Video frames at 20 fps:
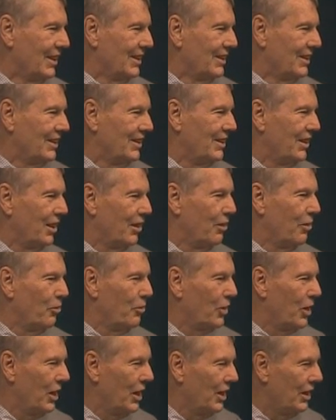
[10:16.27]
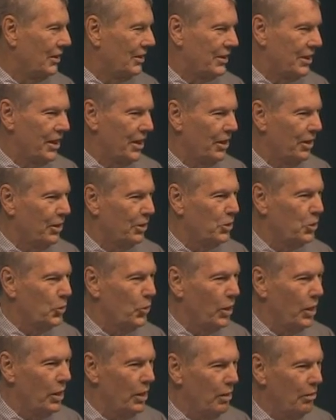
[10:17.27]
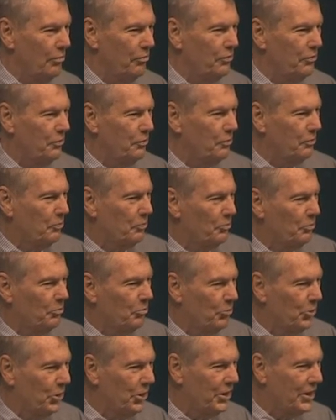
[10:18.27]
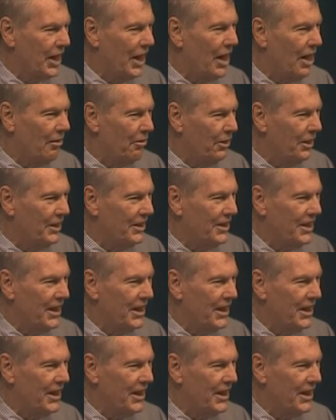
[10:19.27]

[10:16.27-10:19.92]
So uh, 10 or 12 retirees